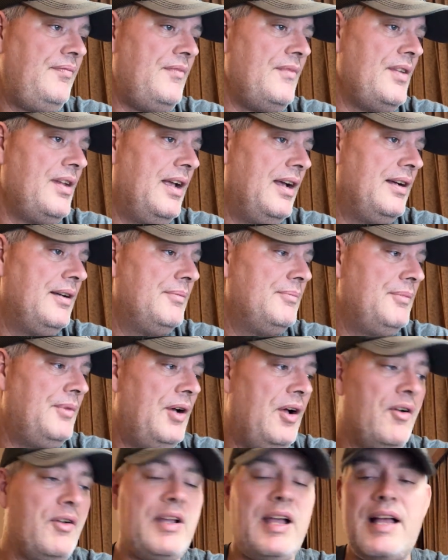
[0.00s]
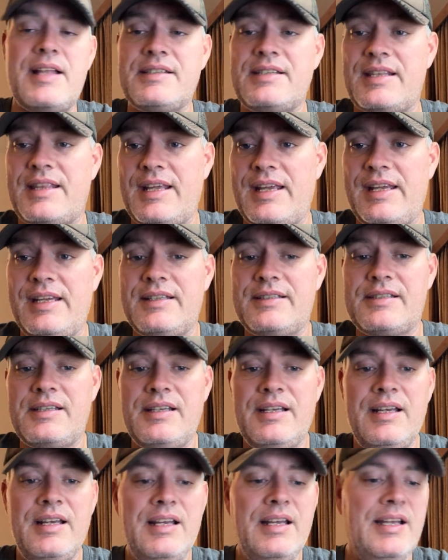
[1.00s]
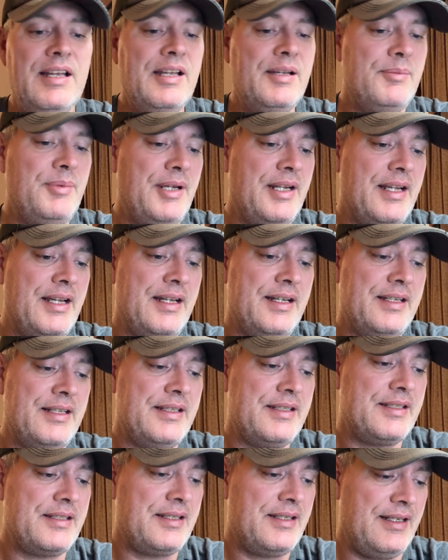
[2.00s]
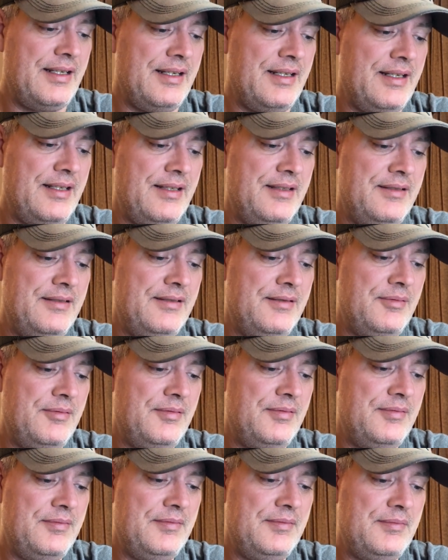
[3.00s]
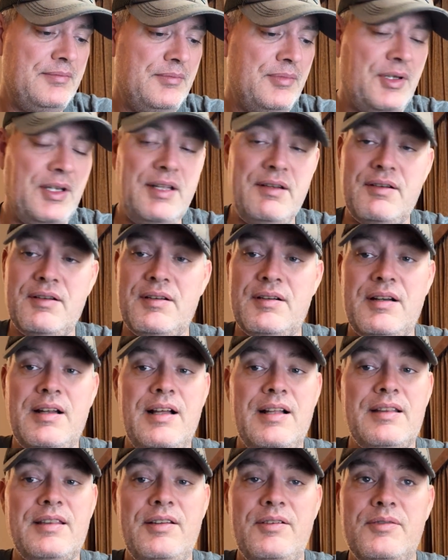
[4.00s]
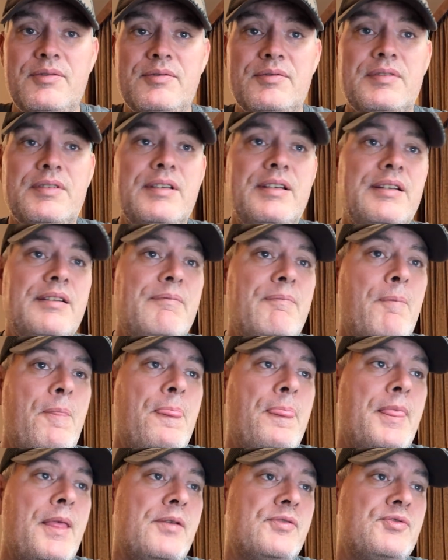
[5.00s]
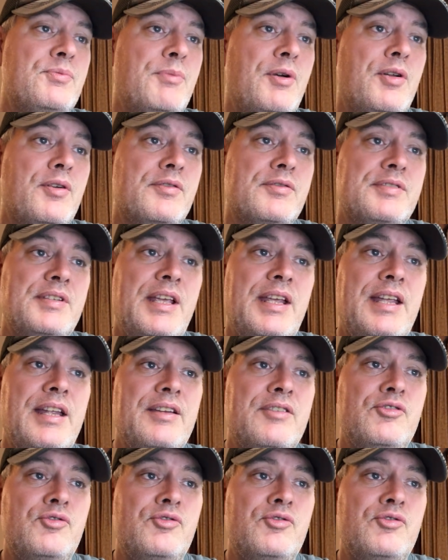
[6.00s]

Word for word: um, all kinds of things, because uh, believe it or not, those those motors they get